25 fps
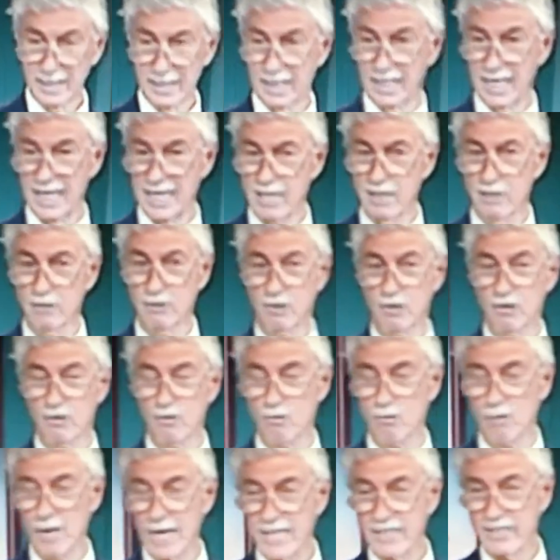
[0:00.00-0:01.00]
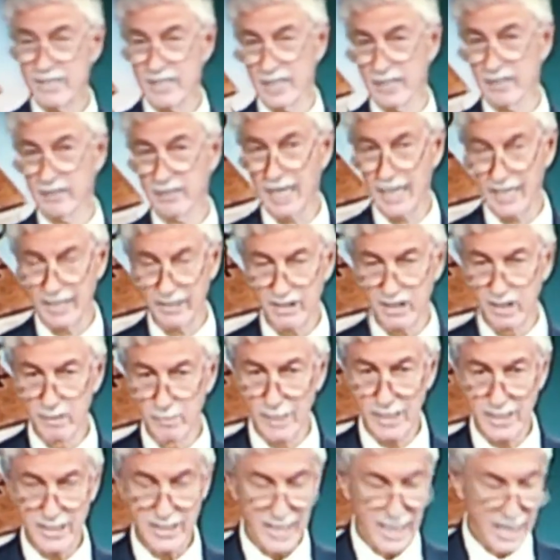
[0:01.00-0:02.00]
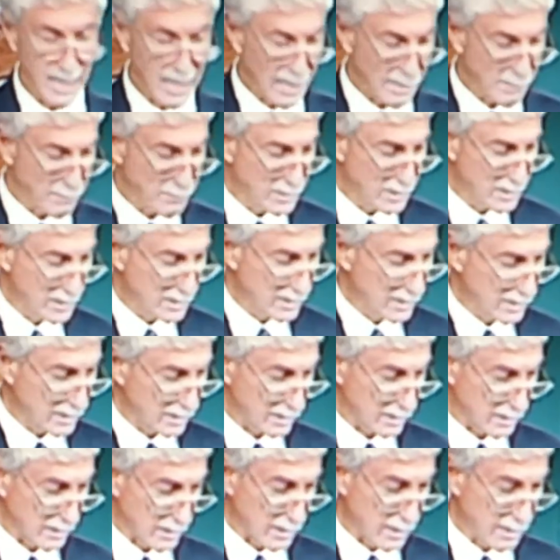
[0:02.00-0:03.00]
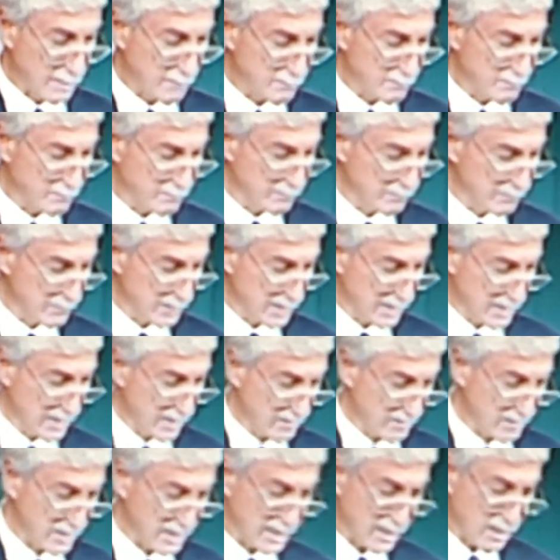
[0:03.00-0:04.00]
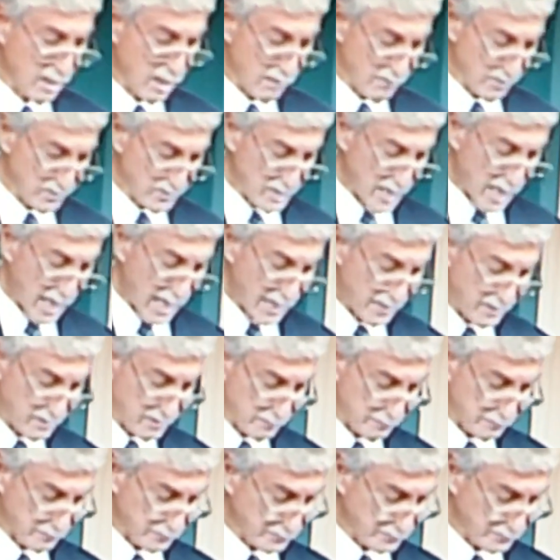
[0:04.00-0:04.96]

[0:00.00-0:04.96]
Léon crazy. It's taking so much time, seeing all the sights.